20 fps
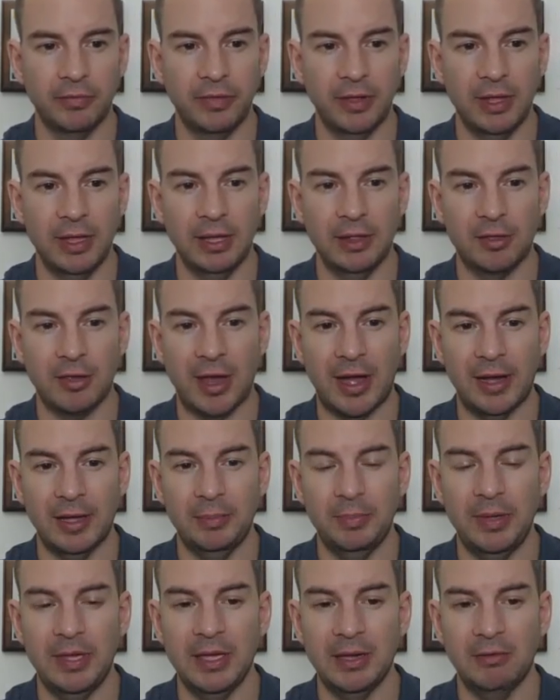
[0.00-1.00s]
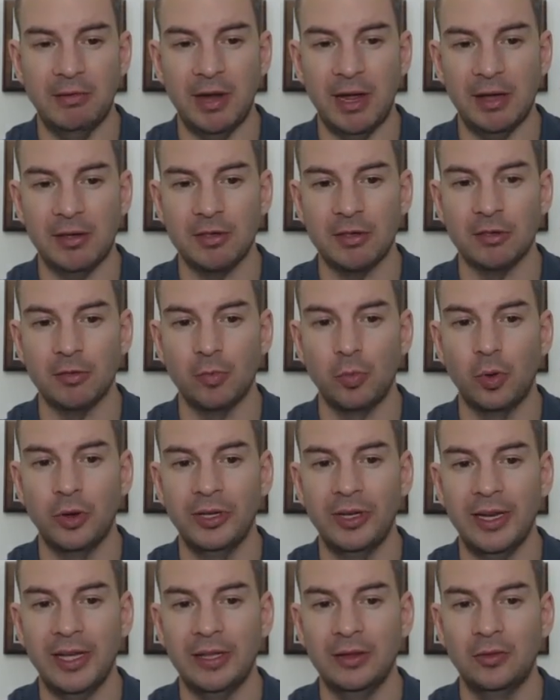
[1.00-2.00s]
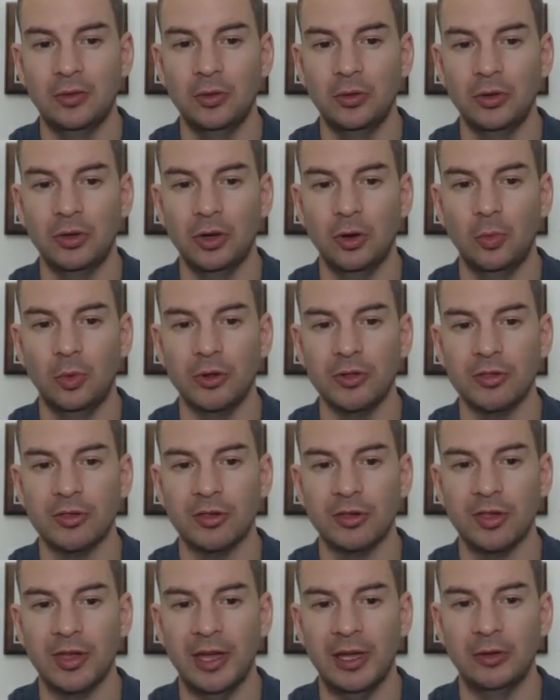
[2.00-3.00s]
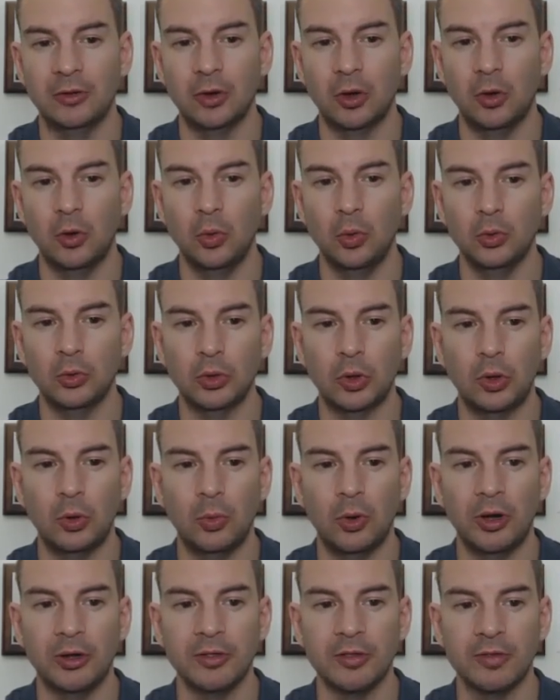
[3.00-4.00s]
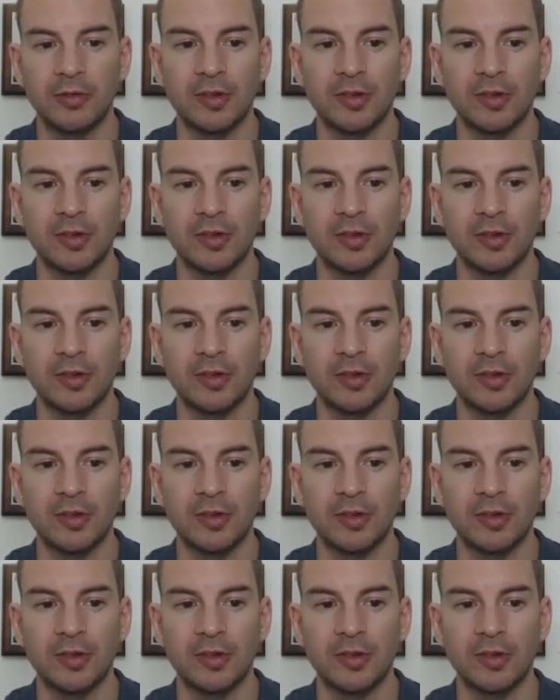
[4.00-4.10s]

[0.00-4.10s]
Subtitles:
that its IP address is 192.168.0.1.